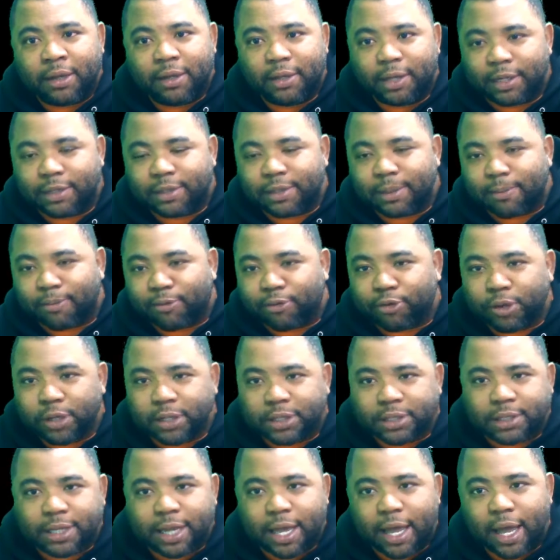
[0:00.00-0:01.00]
did some
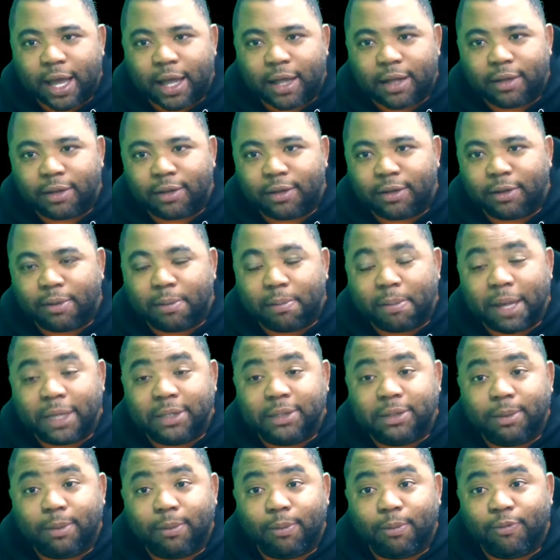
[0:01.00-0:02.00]
freestyle, met
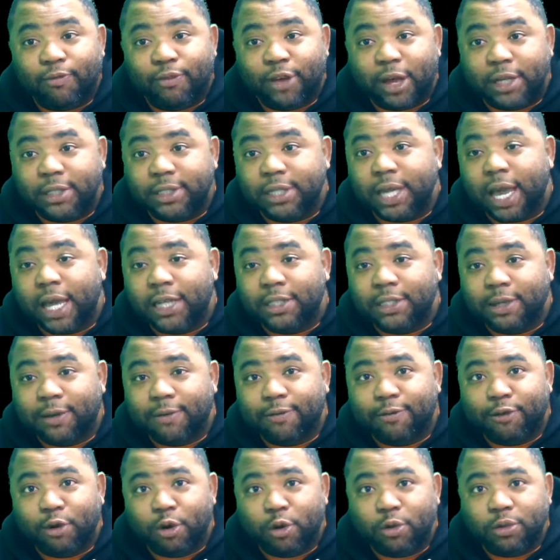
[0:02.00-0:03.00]
some fantastic
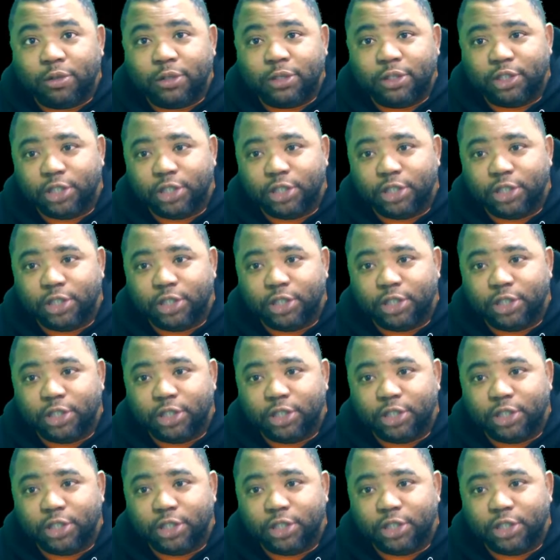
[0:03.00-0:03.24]
folks.